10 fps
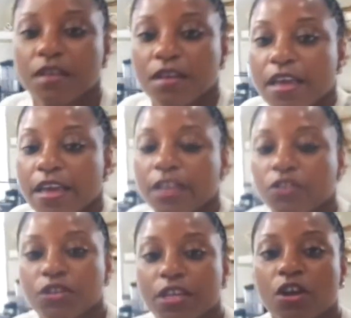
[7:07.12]
And
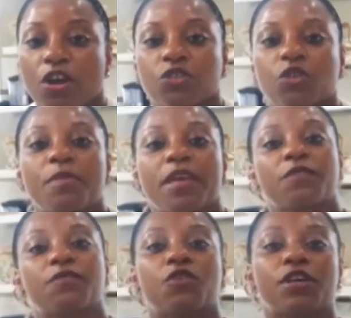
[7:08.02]
you can also make
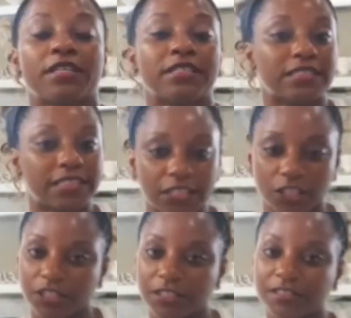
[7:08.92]
it for
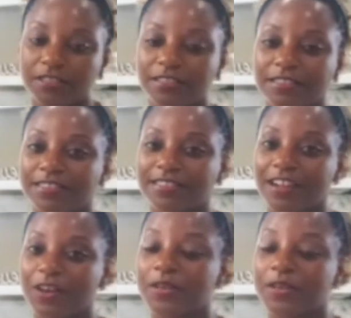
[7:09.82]
dinner. So